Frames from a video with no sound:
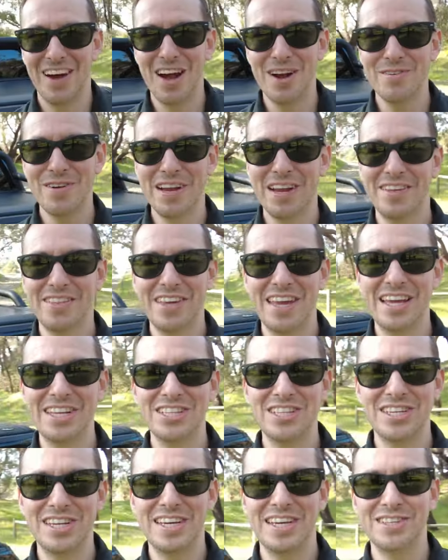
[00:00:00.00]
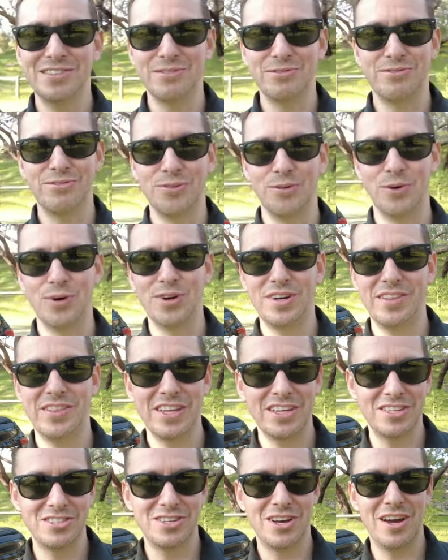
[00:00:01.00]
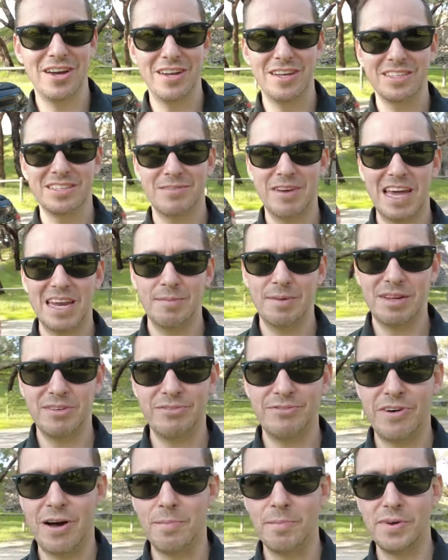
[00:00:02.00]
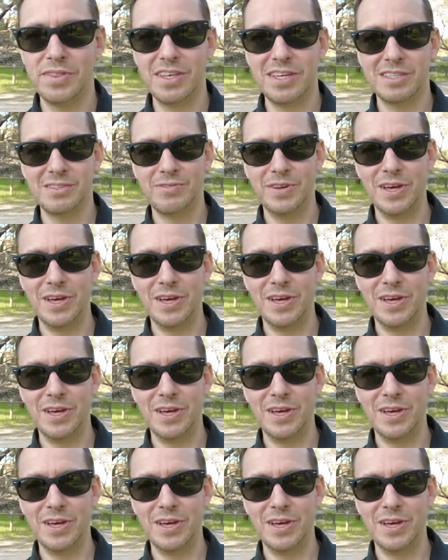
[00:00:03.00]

I reckon the engineers at Ford and the designers have had a bit of fun with this